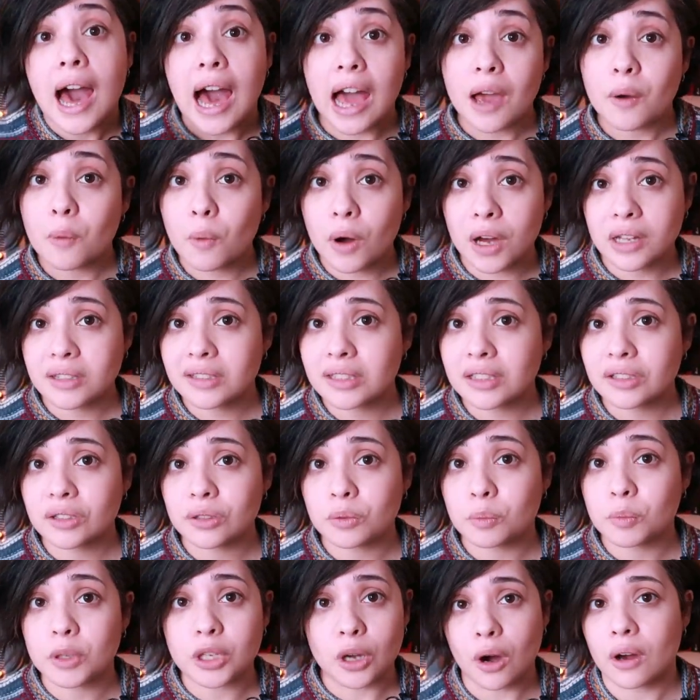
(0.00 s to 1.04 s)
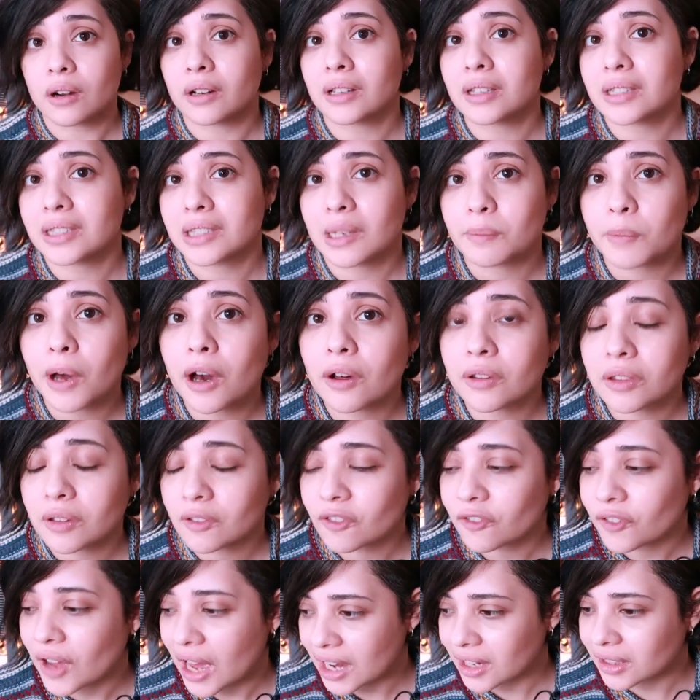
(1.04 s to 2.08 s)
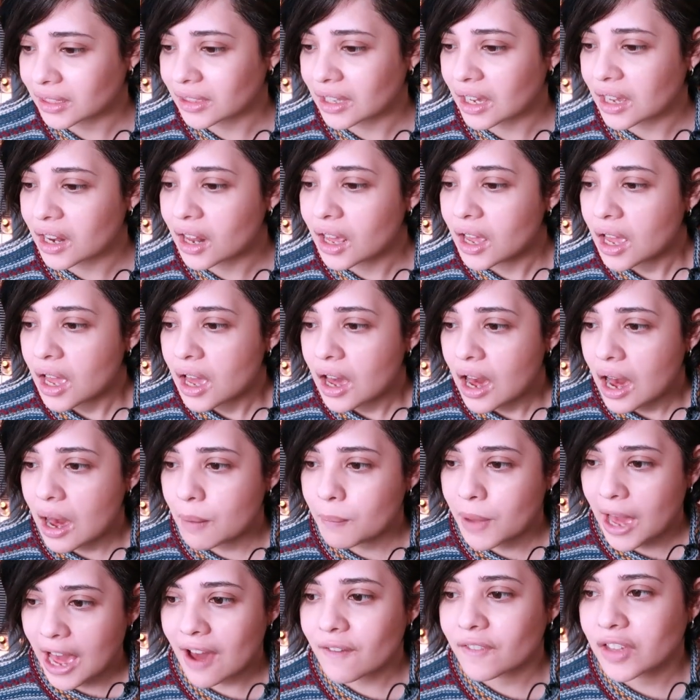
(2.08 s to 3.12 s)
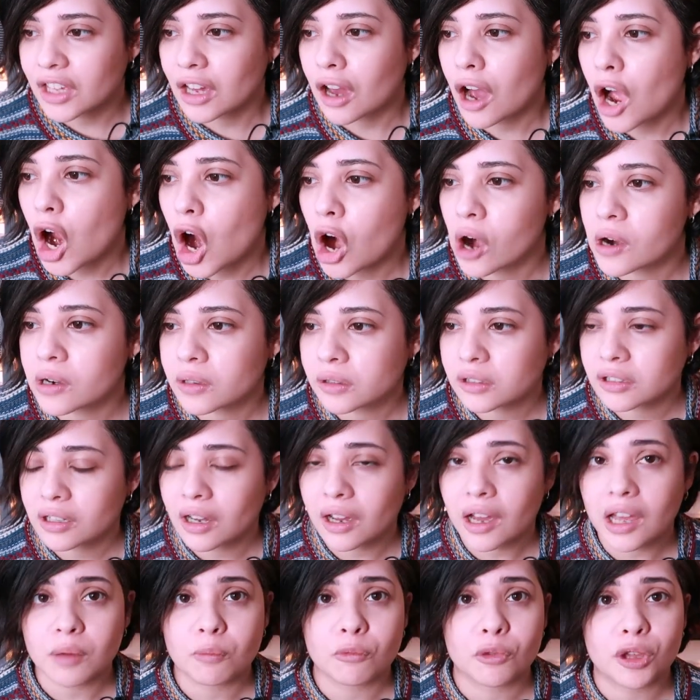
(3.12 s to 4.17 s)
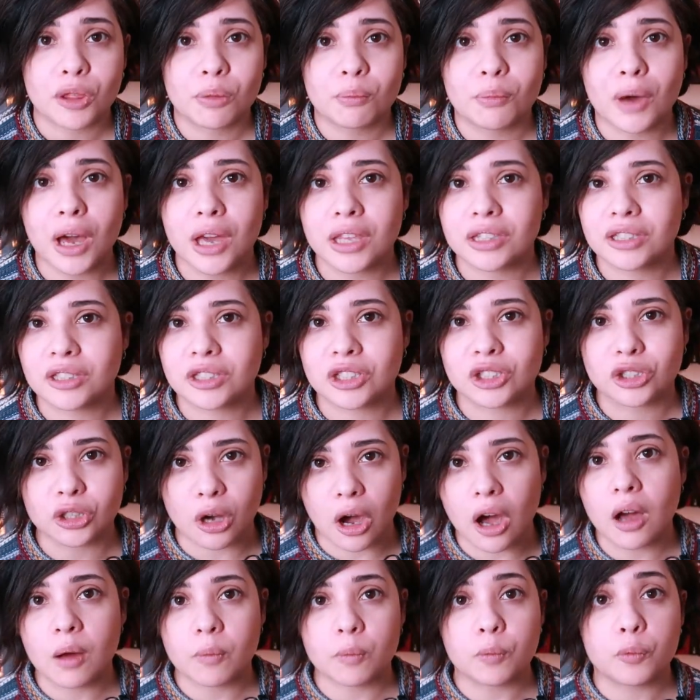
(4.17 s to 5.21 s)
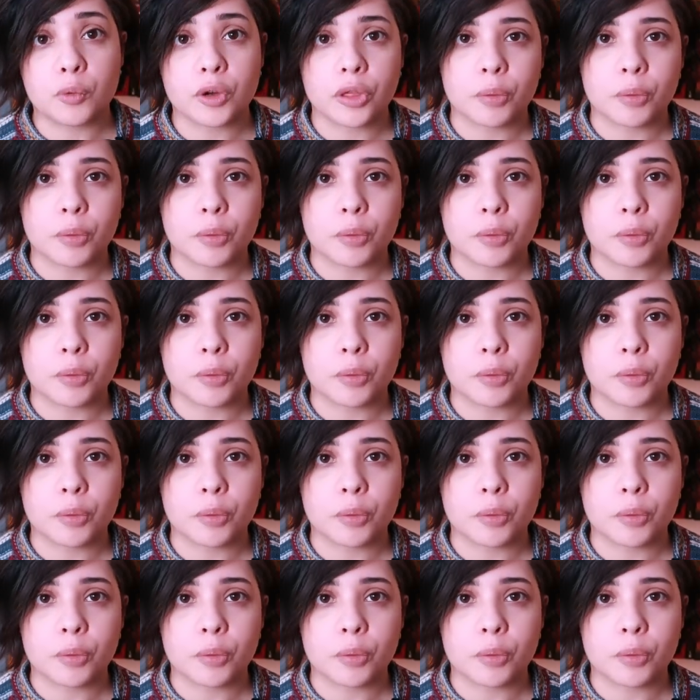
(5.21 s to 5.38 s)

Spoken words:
I wanted to be honest about the fact that I'm having a hard time with my job,